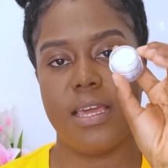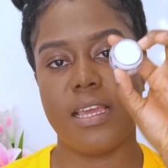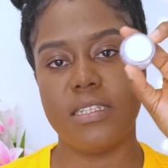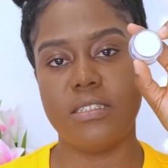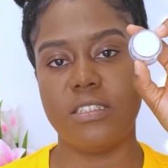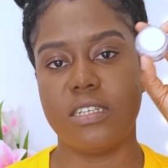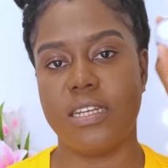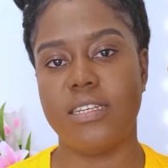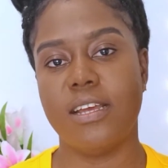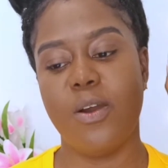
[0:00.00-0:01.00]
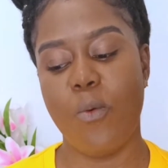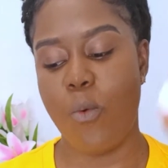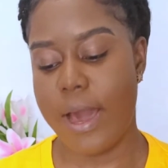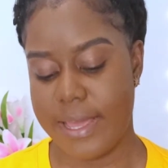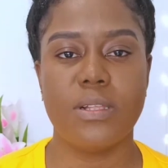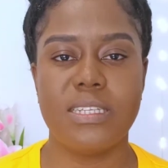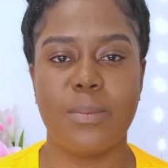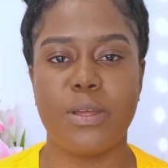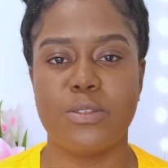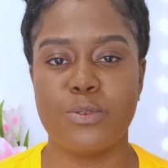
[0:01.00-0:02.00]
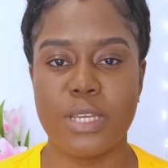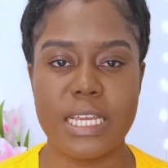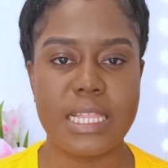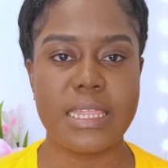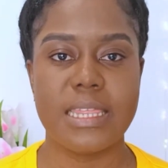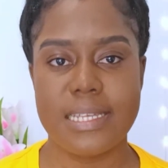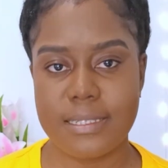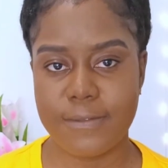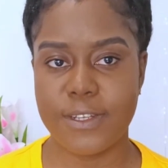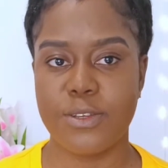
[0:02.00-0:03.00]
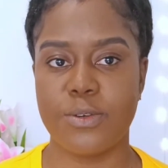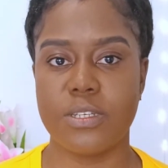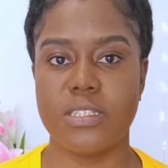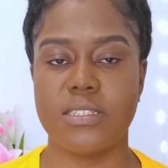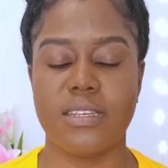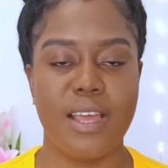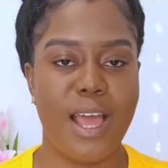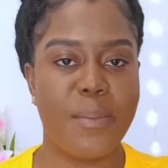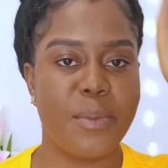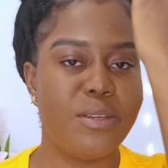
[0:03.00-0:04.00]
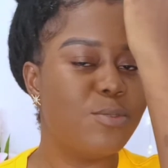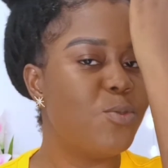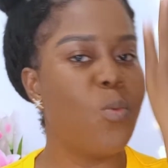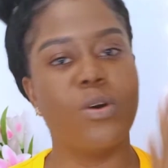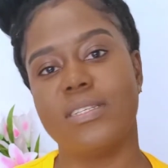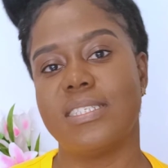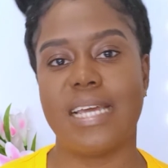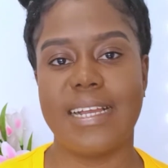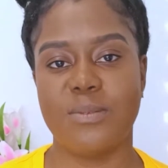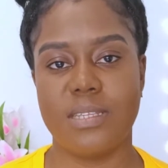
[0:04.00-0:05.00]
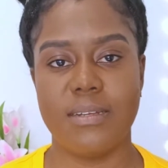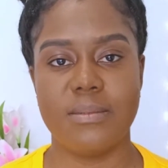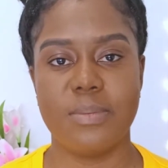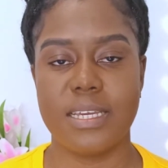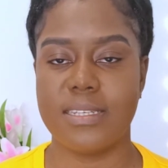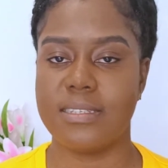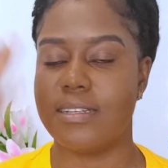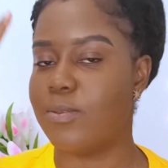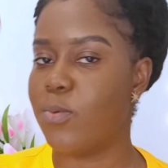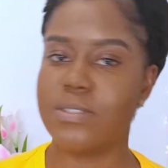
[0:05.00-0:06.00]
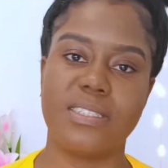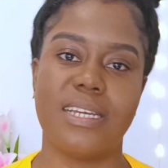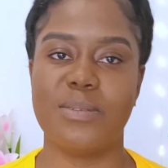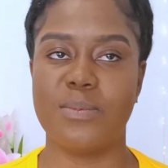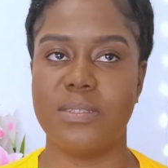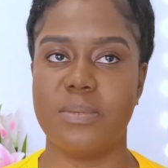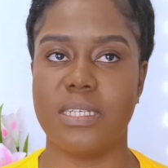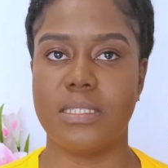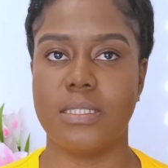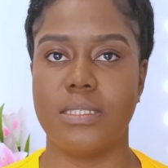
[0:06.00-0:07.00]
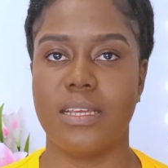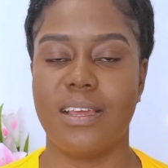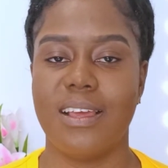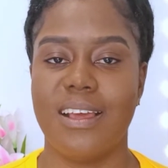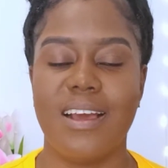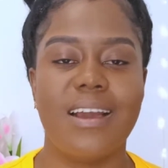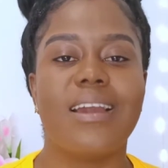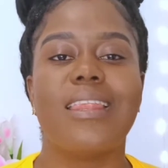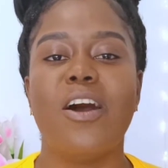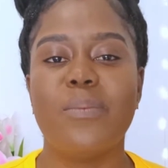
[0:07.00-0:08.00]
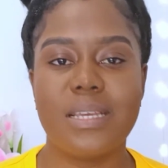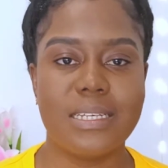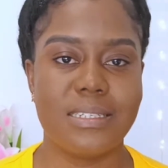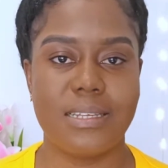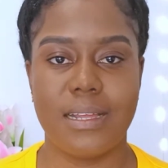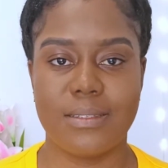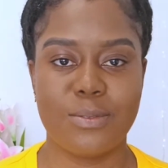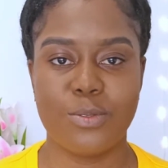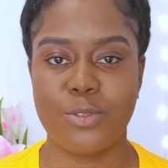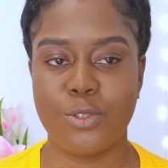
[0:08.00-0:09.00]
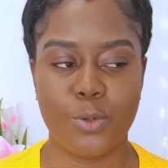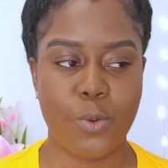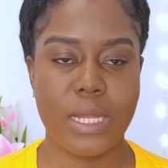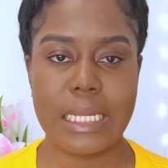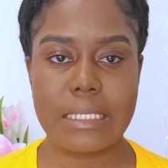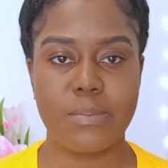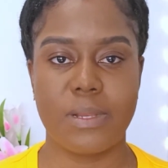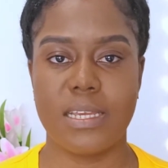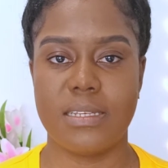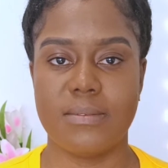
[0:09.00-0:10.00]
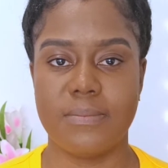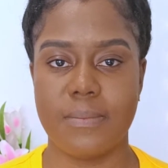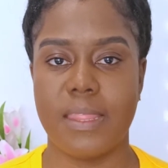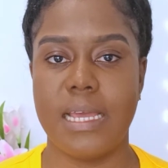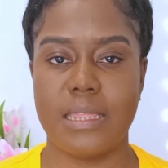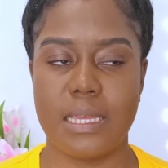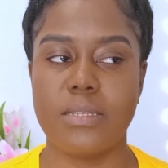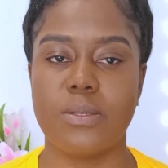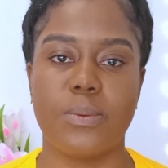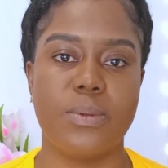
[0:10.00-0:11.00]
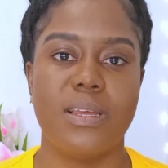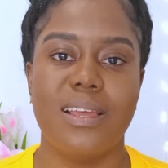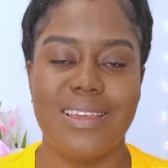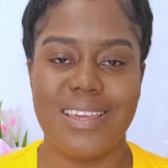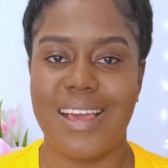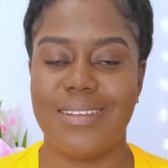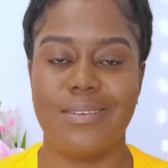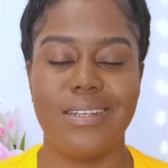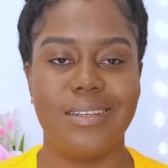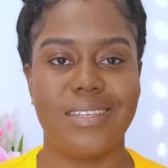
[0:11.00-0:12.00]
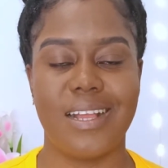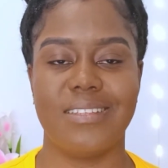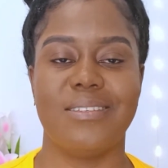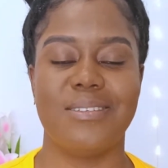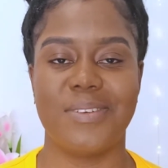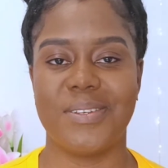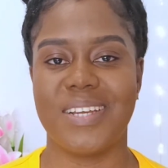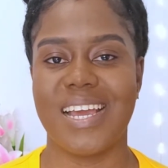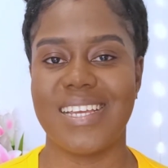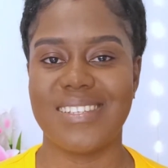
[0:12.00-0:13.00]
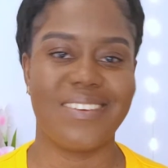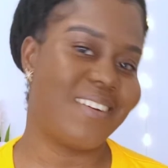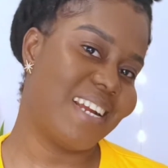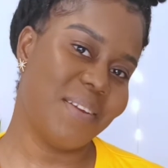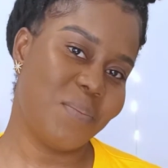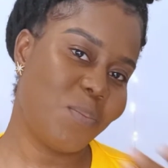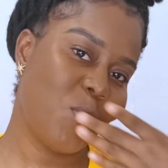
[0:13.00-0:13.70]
in the shade white. What I'm going to do in this video is I'm going to do one side without the base and one side with the base. That'll be easier to show and explain, I think so. Yeah, so let's just get into this video, guys. All right.